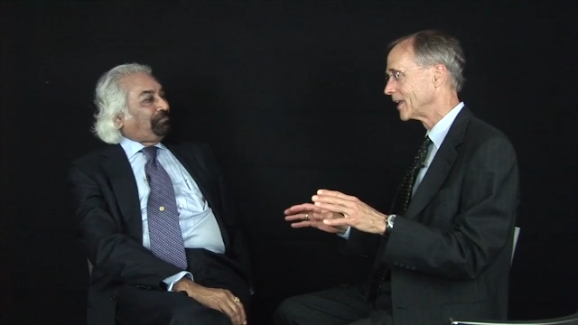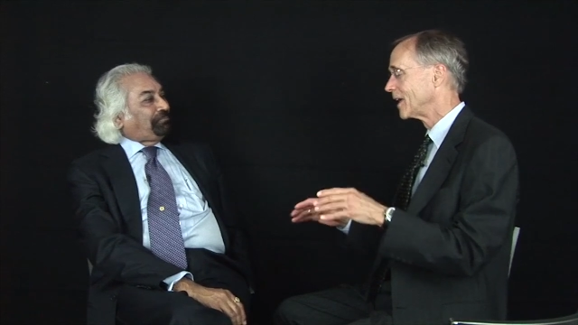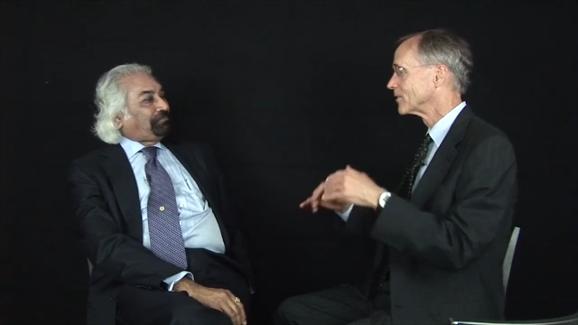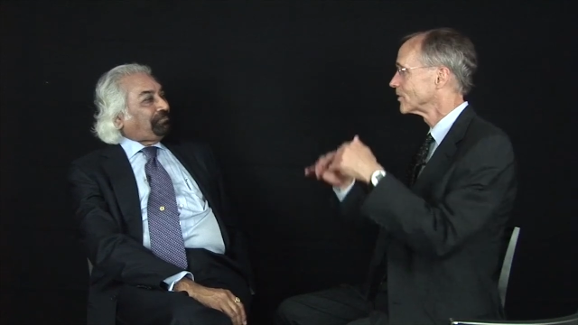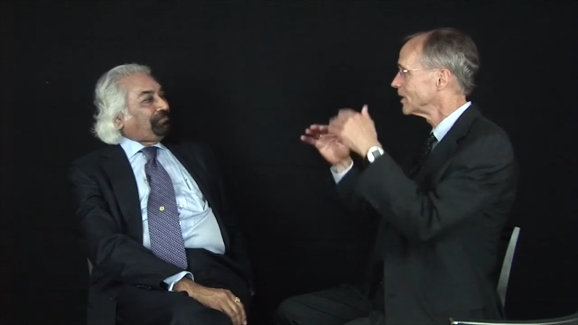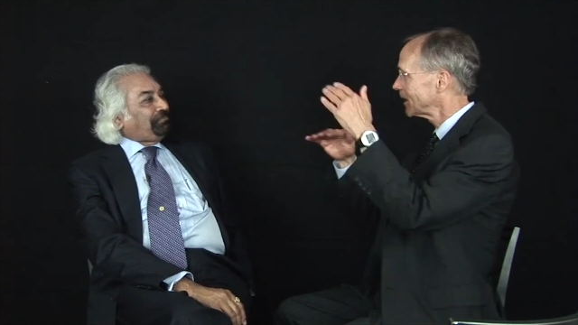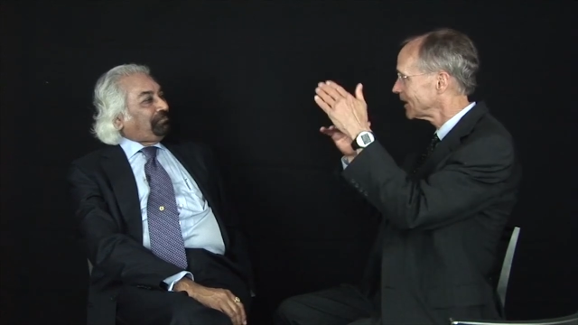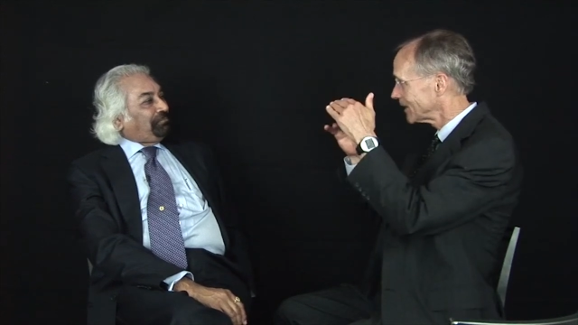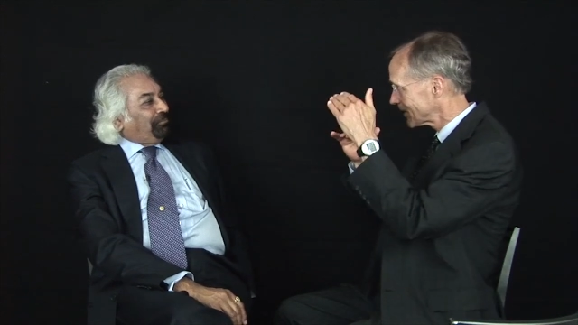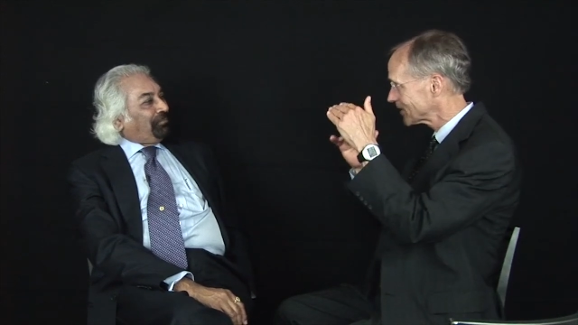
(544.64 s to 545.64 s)
Speaker 1: it. So then
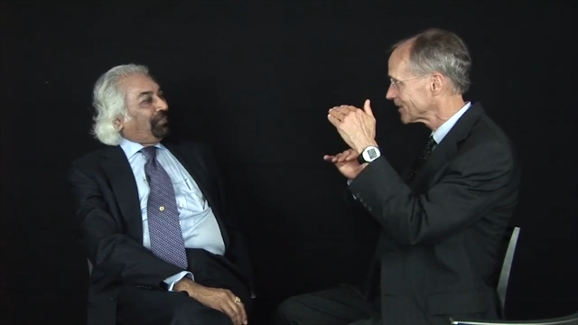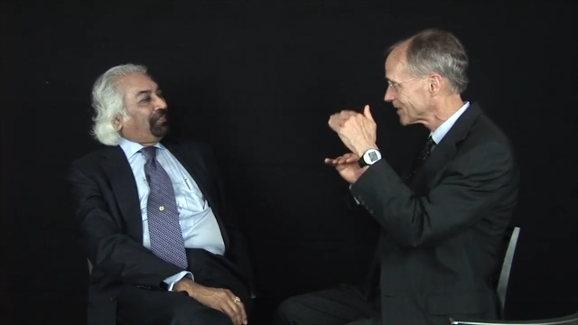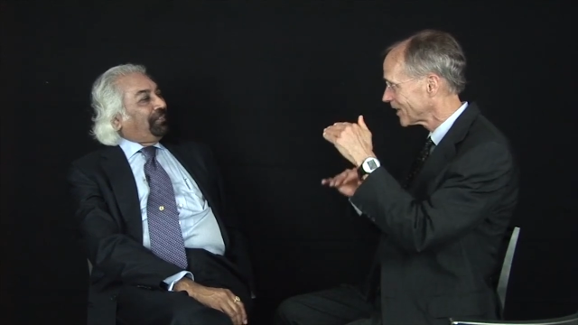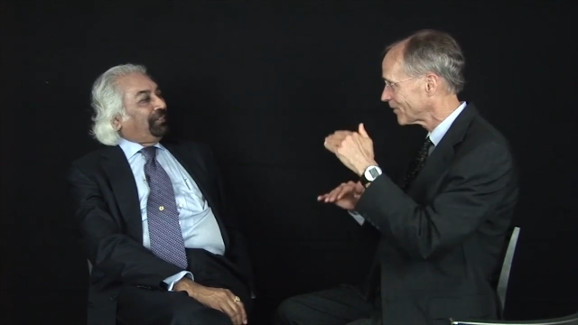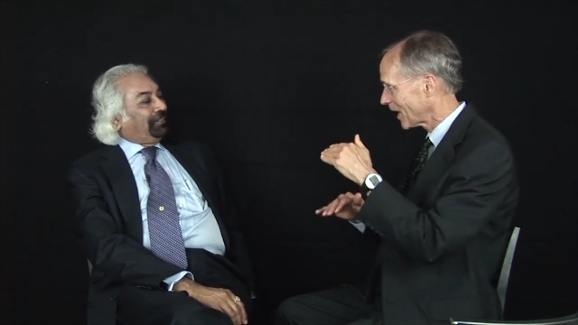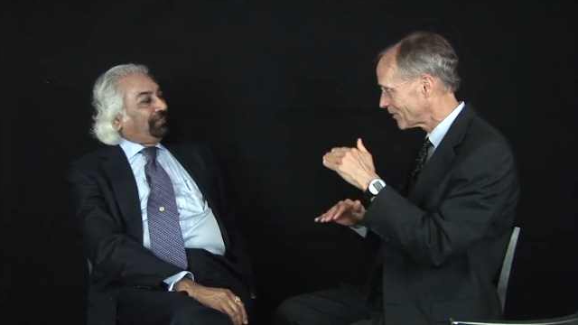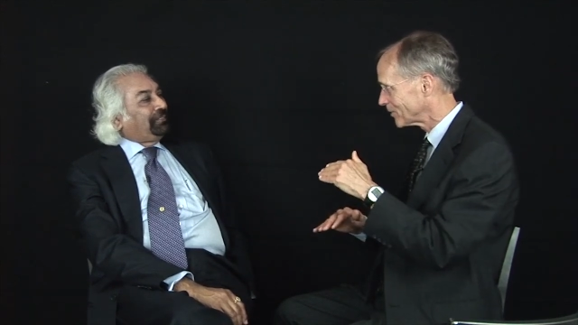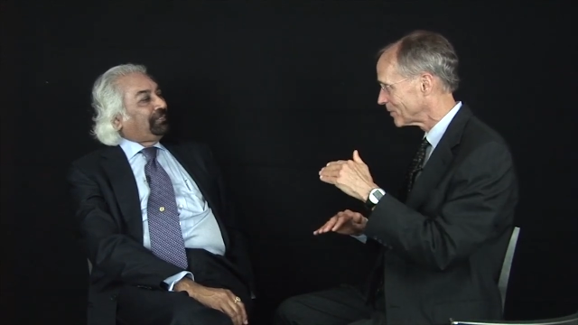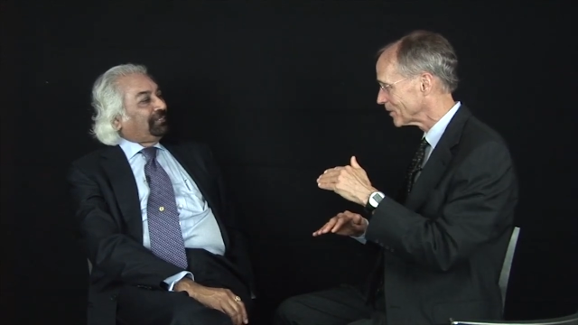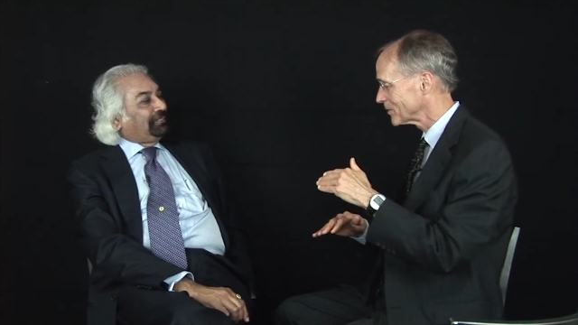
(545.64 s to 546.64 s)
they list a set of
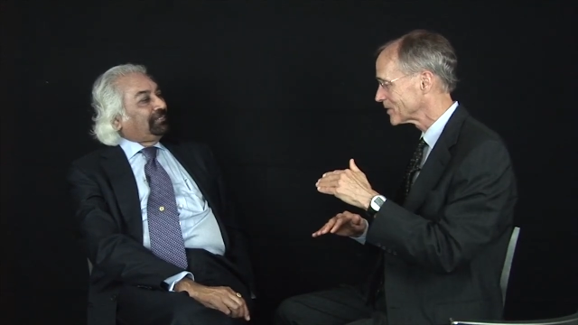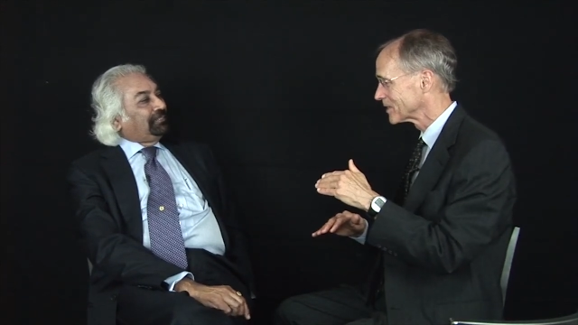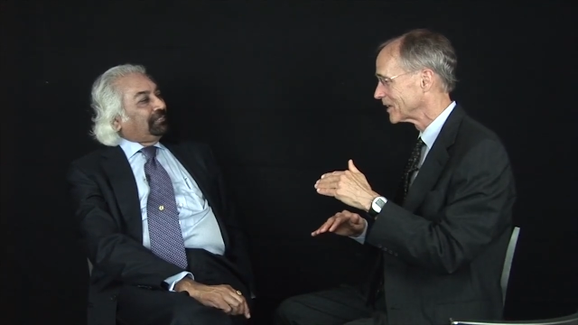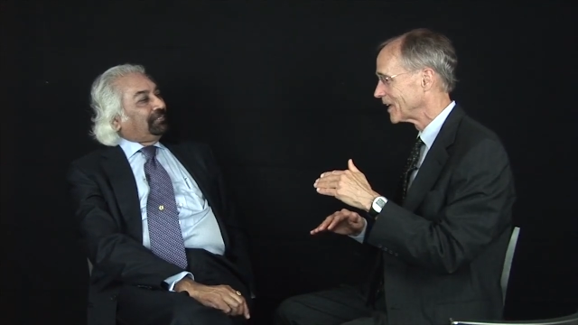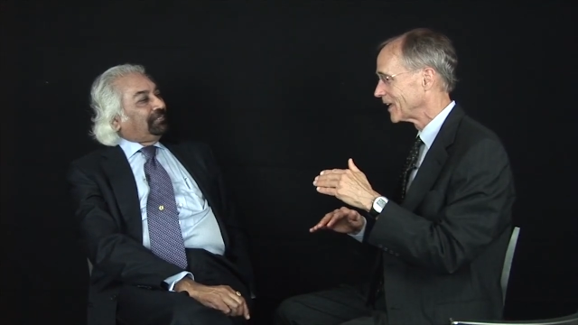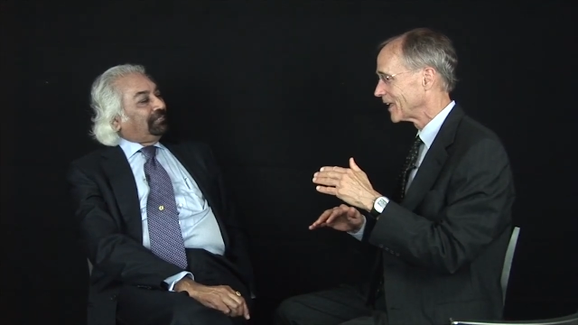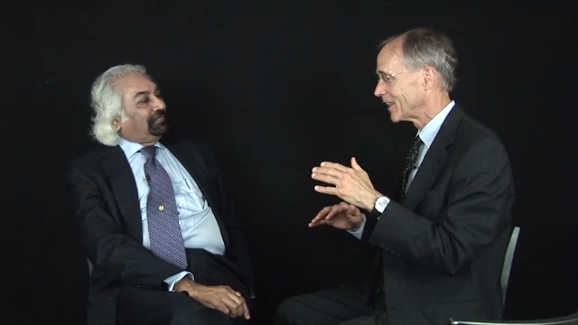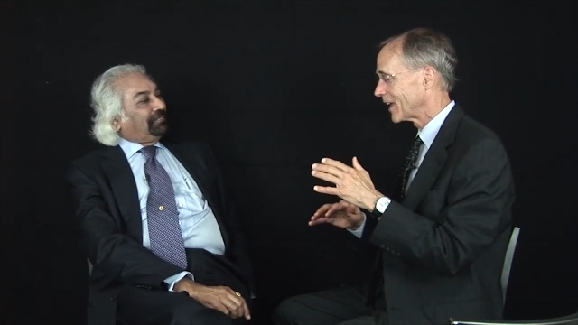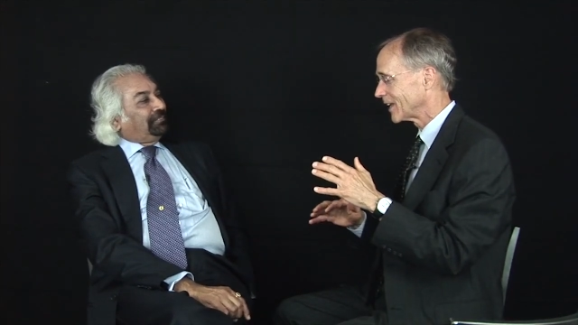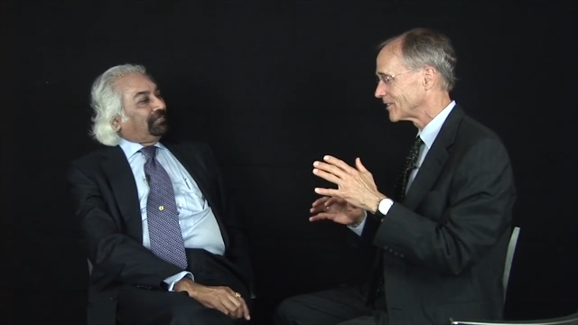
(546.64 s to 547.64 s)
attributes
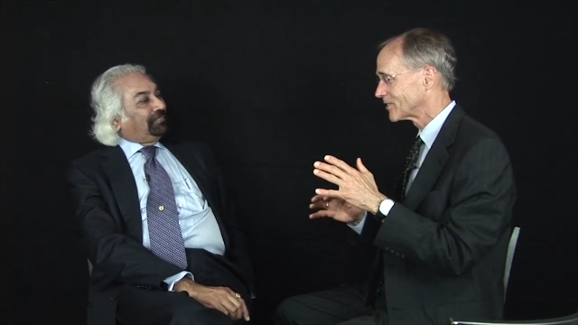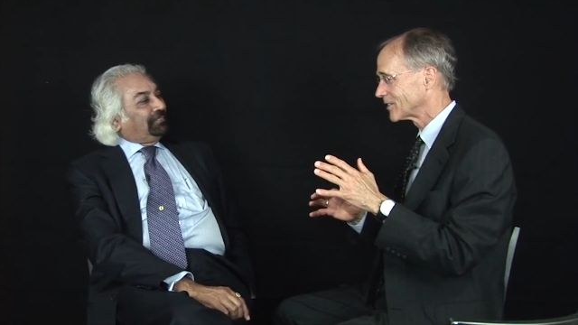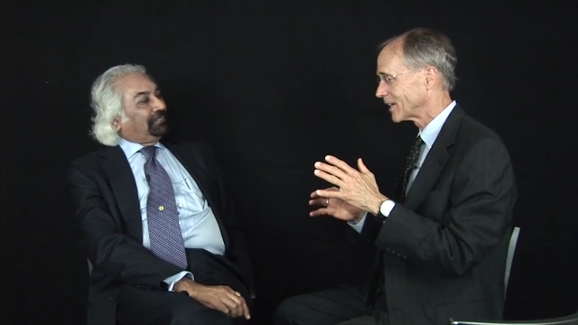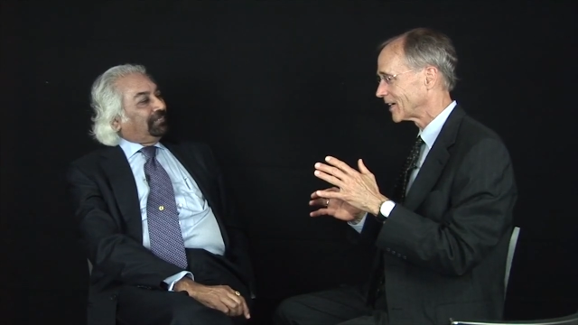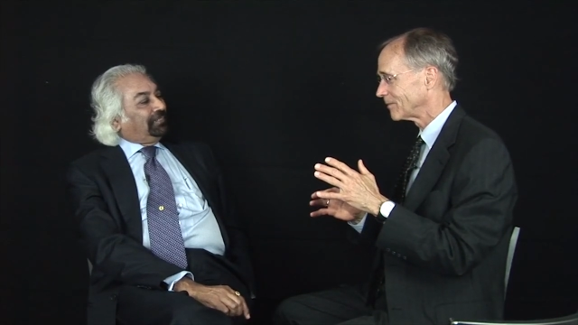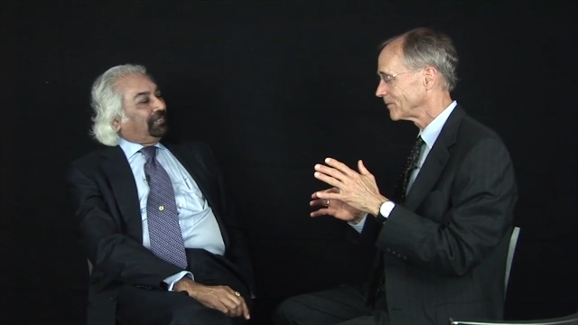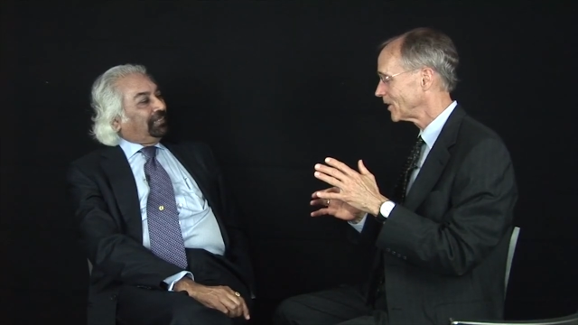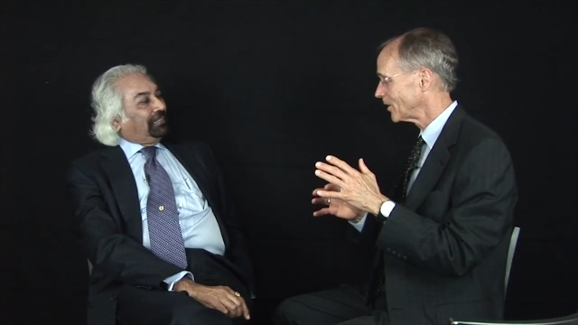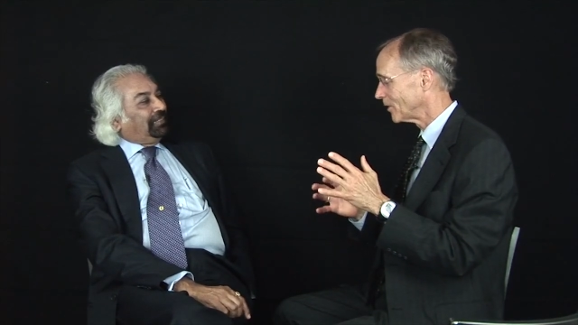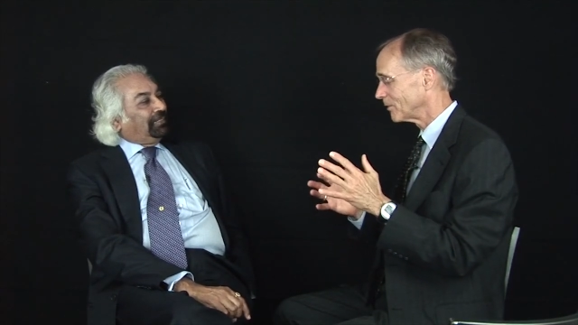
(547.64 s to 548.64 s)
that's, uh,
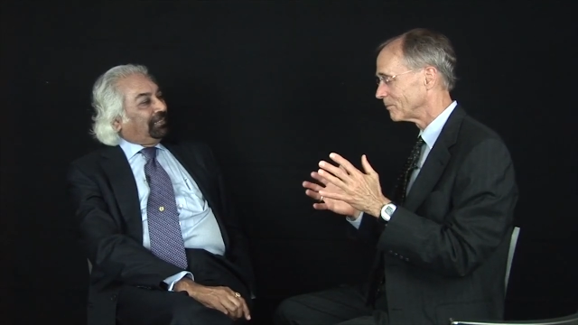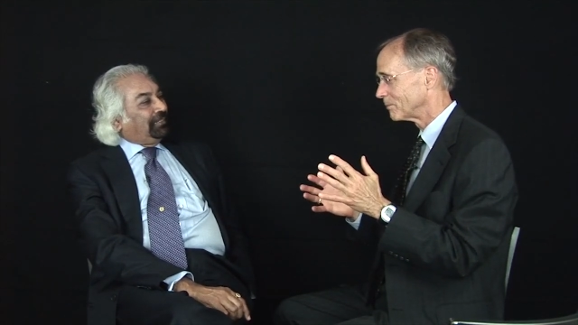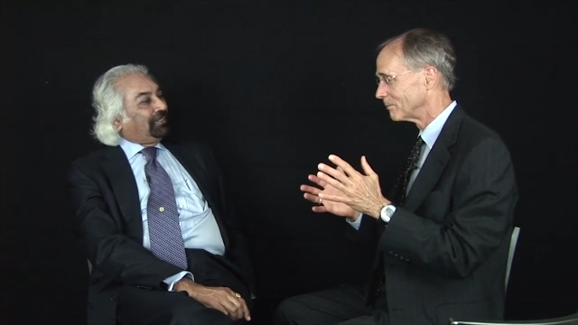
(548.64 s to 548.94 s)
you know,